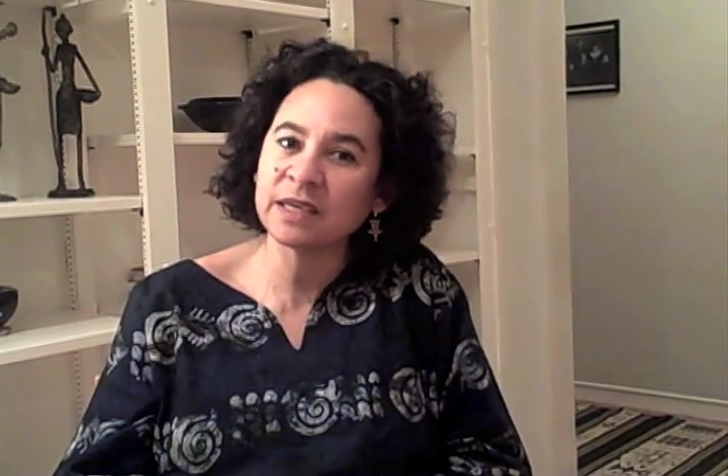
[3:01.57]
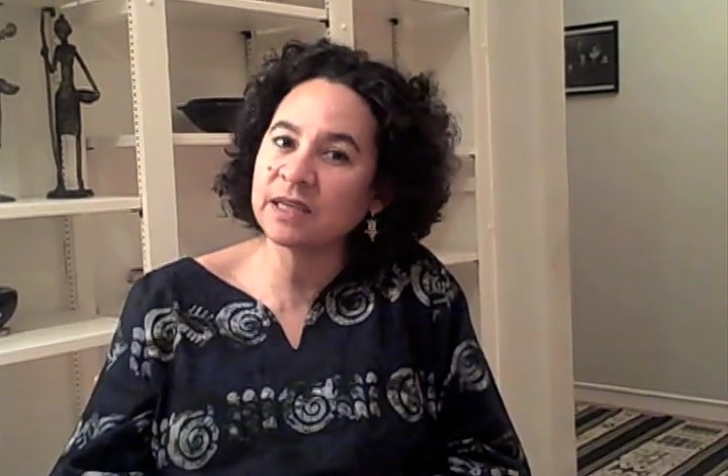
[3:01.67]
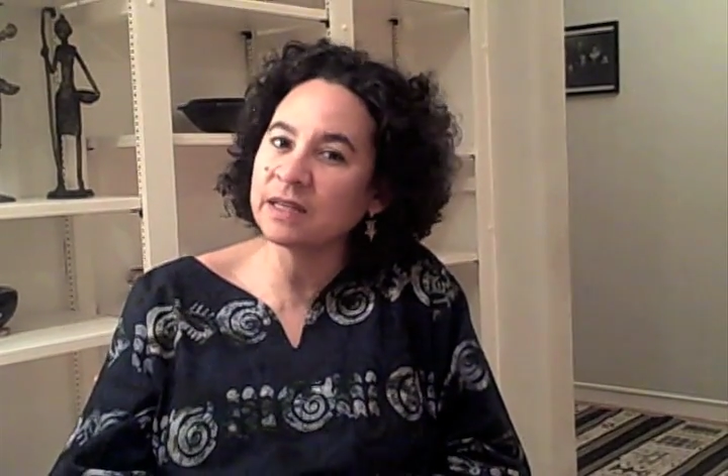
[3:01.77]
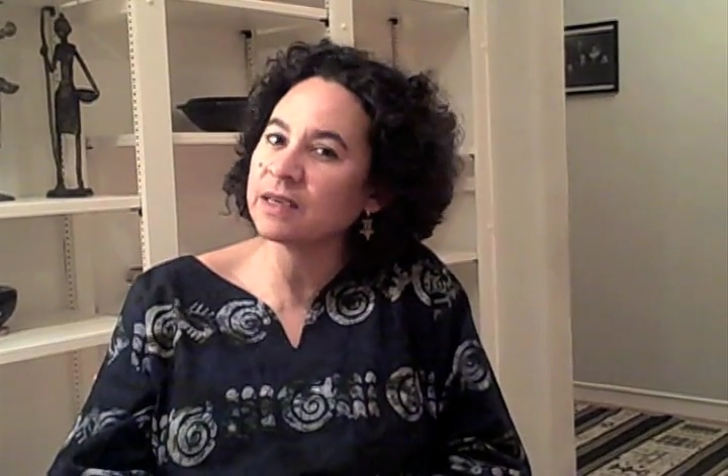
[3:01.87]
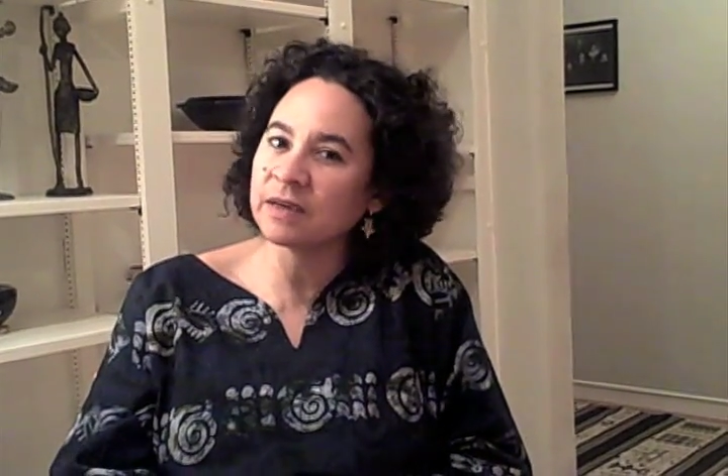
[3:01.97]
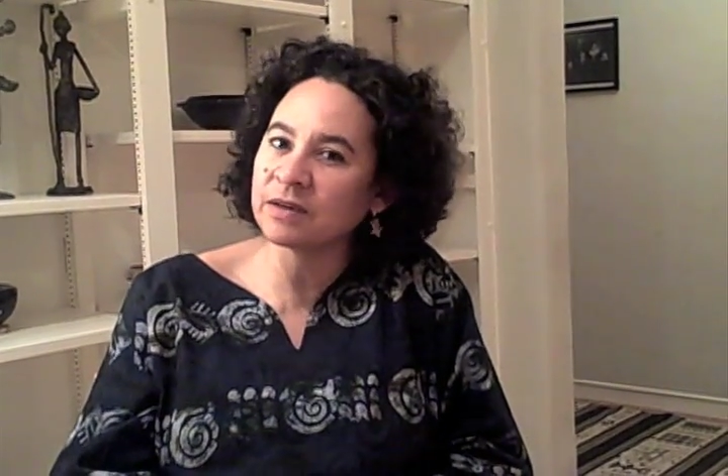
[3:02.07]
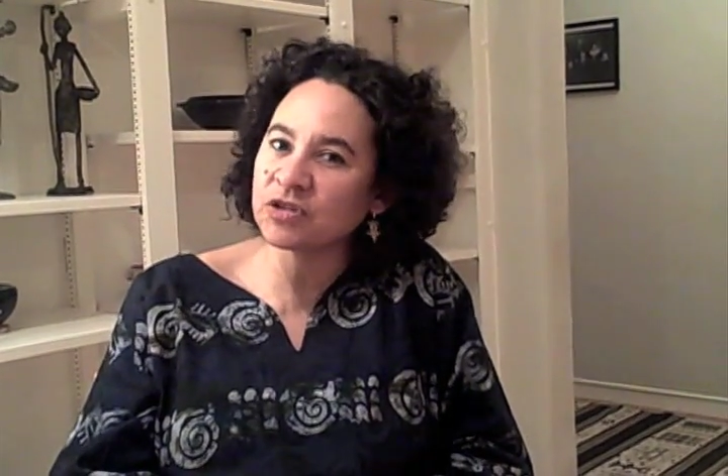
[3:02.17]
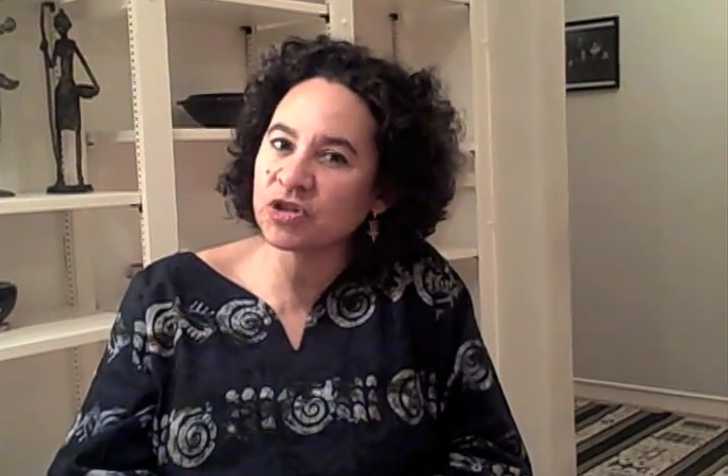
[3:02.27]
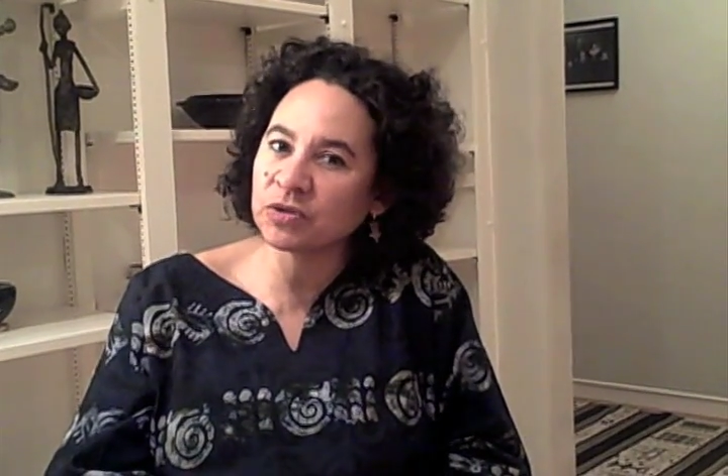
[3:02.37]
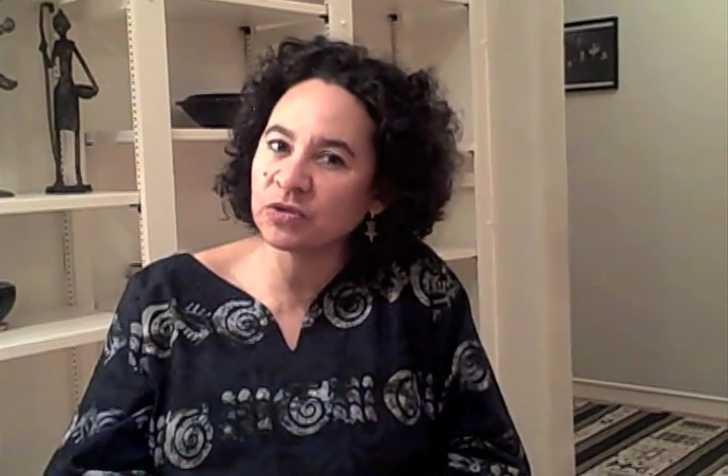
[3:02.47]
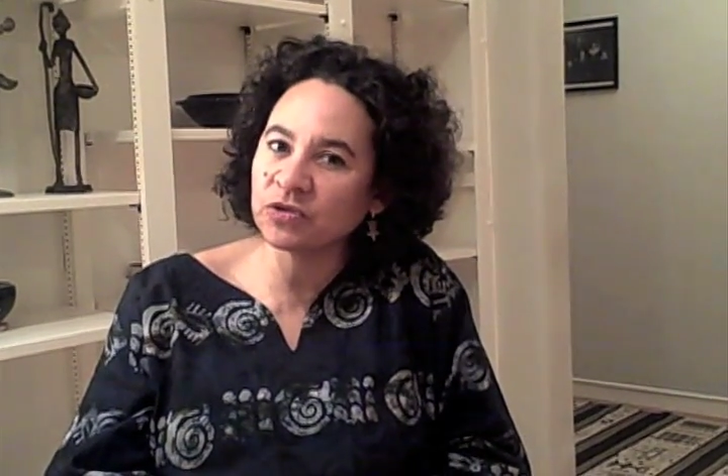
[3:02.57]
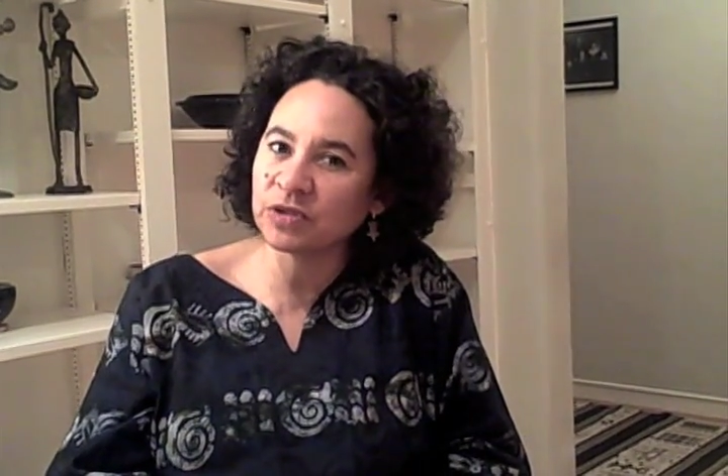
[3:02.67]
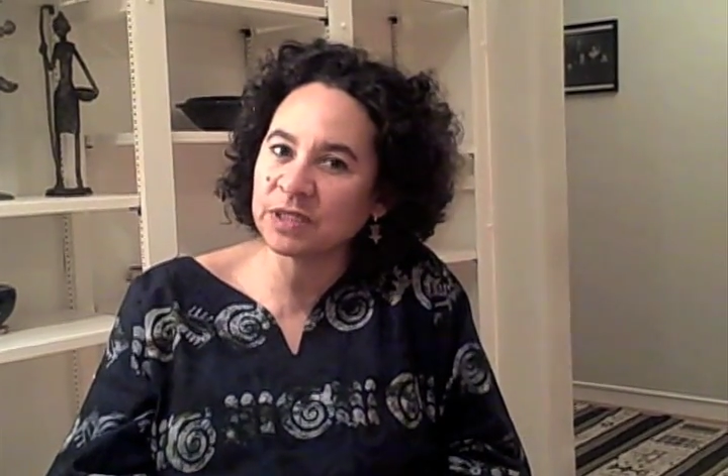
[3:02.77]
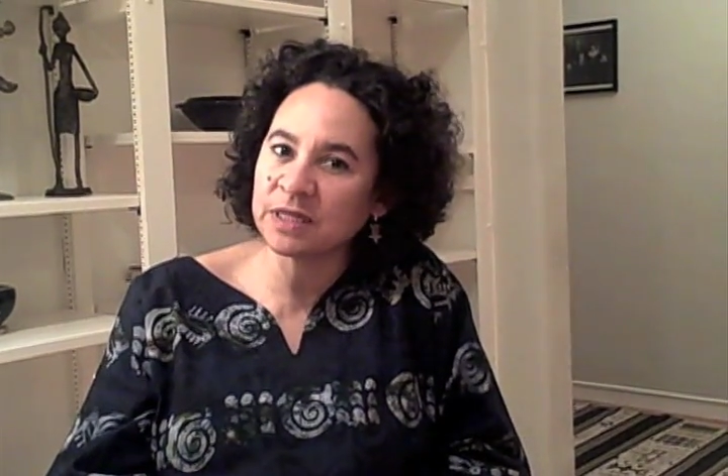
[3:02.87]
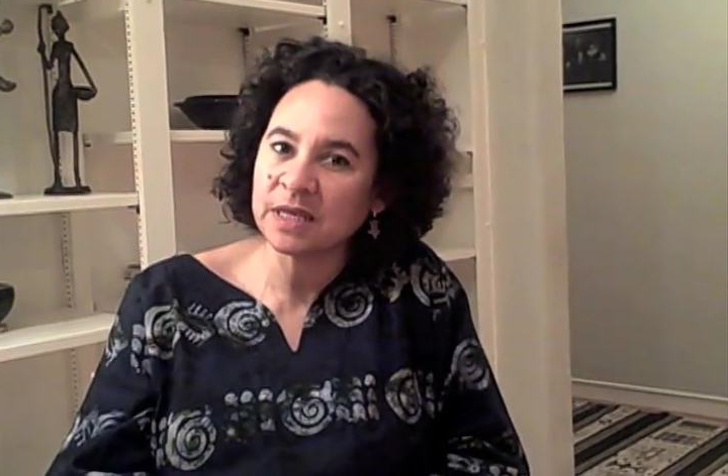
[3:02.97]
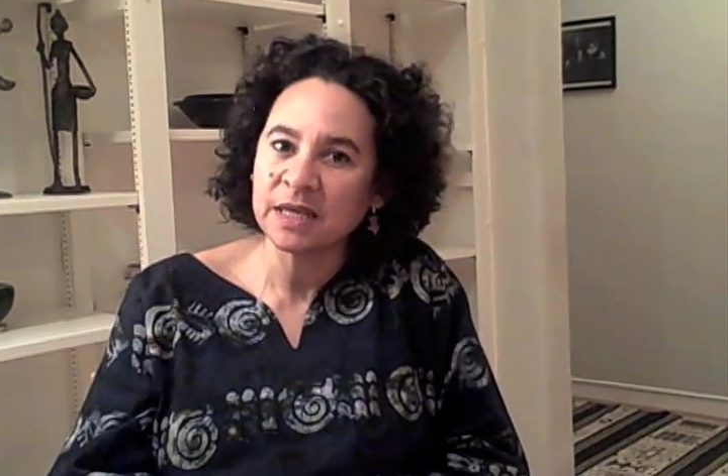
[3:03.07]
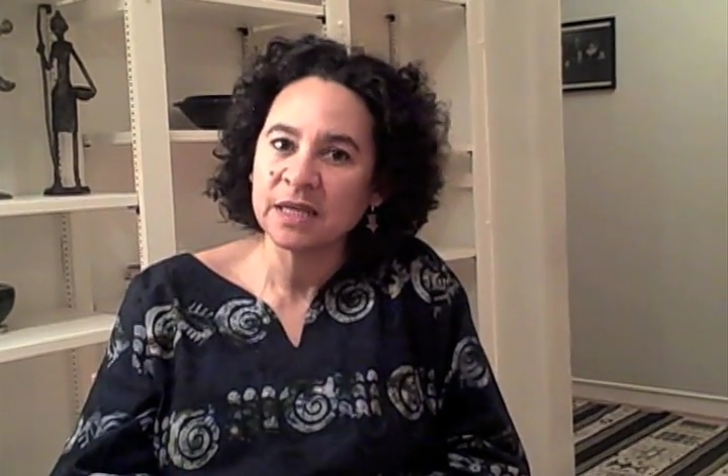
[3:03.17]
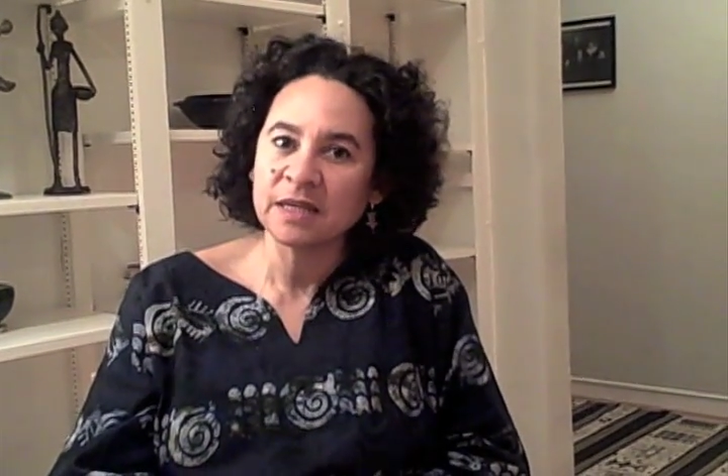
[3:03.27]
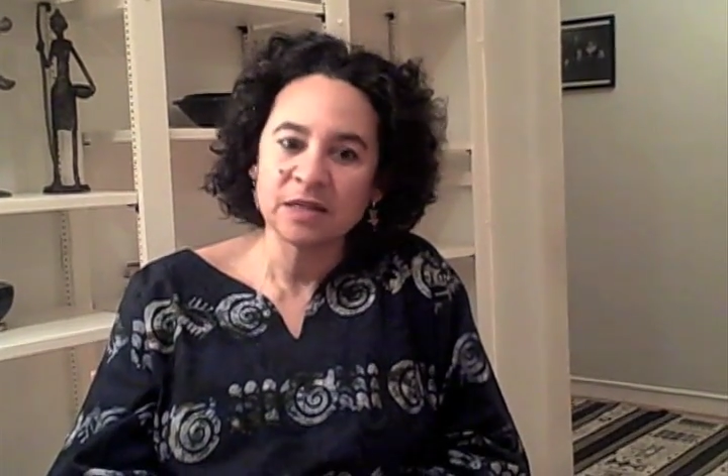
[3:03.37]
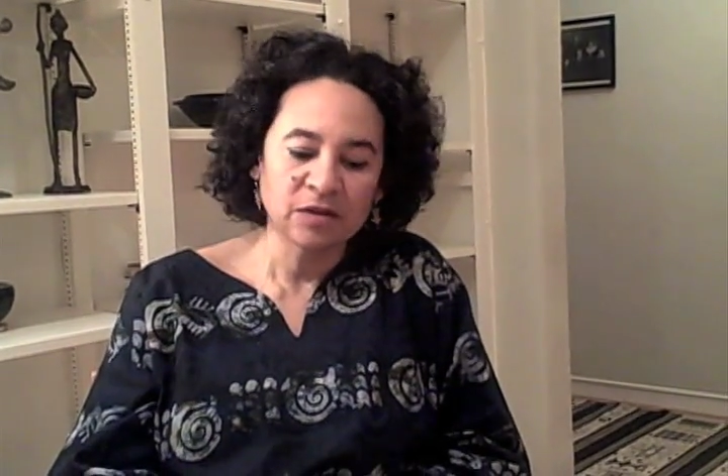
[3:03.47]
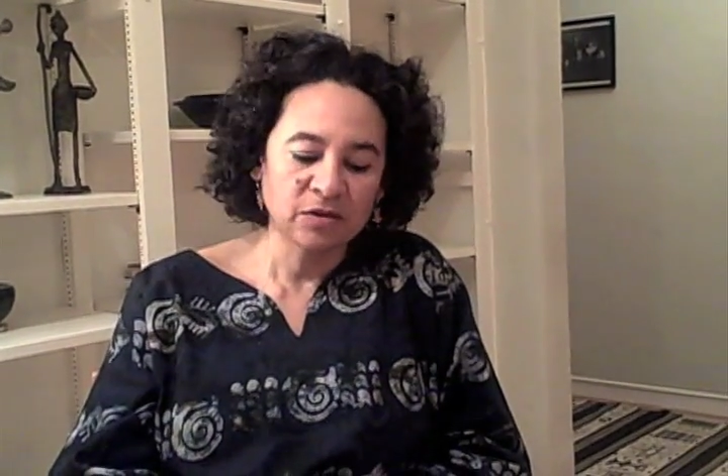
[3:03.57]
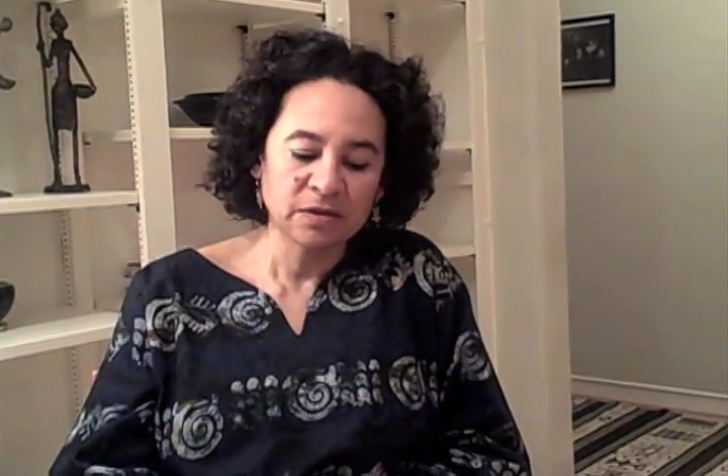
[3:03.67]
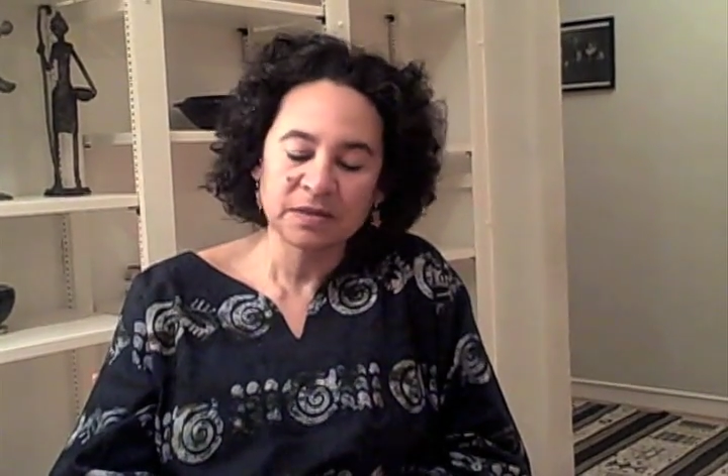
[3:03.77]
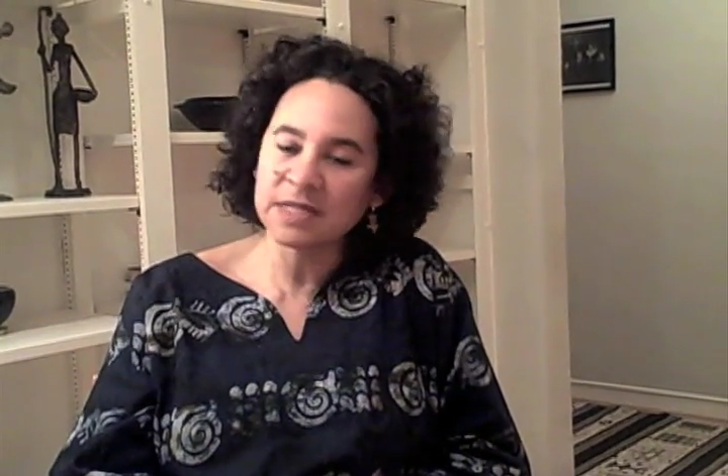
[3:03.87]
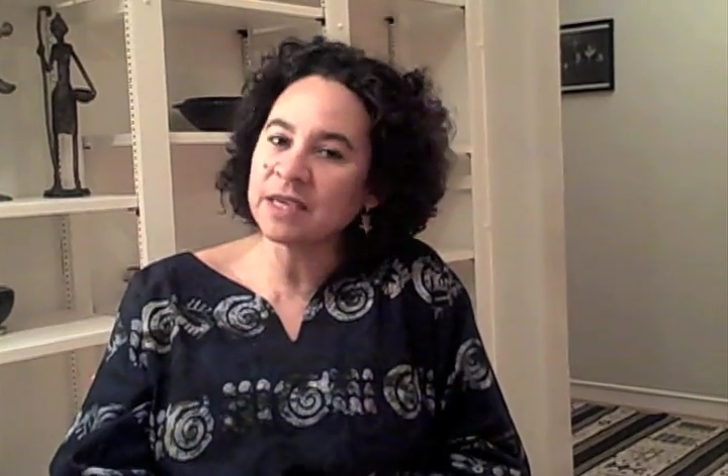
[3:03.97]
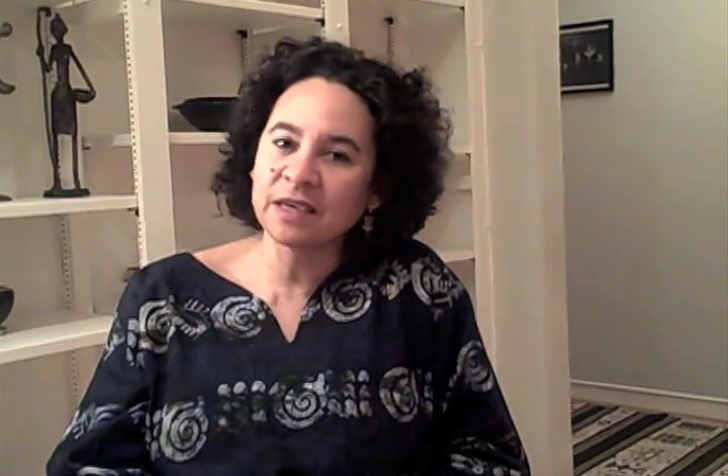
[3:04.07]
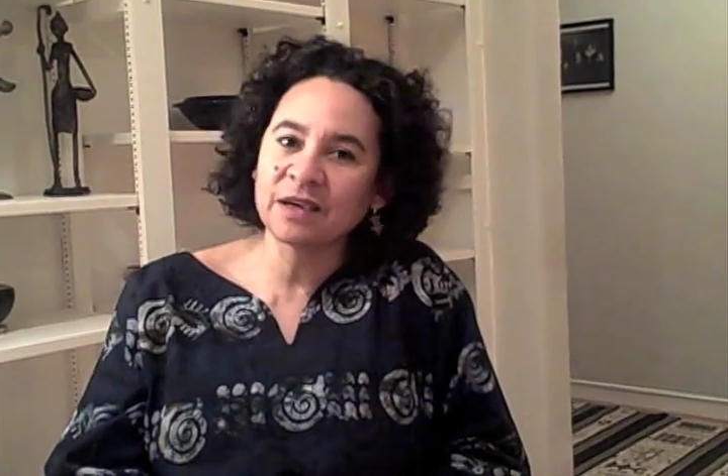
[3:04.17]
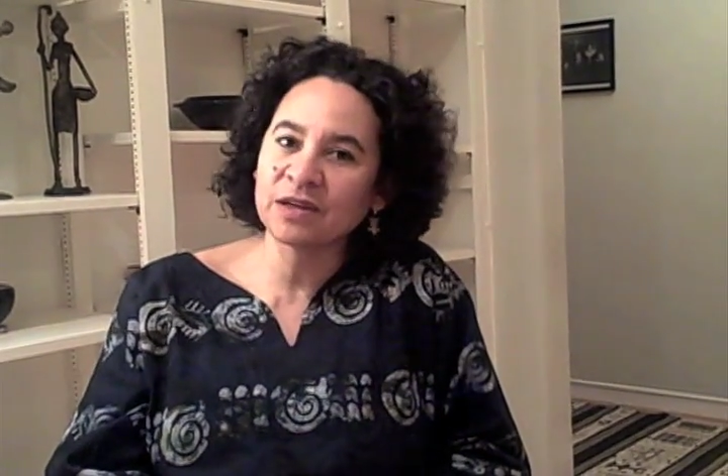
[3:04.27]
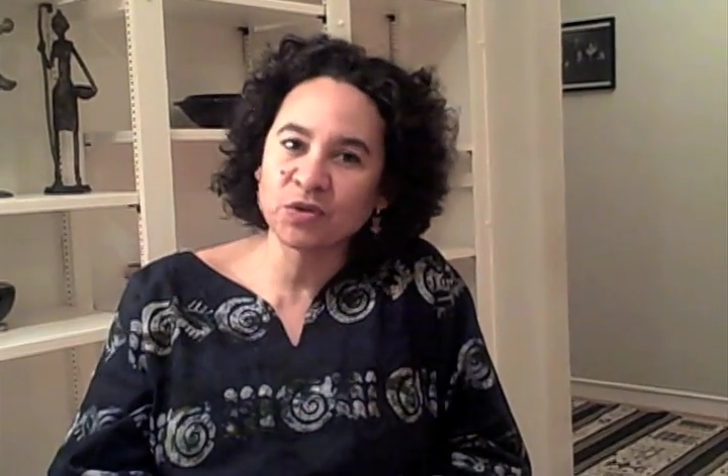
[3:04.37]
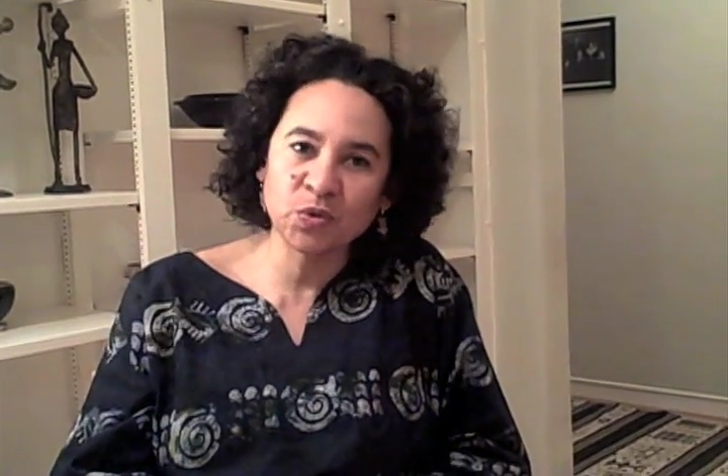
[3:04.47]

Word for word: killing our children, taking our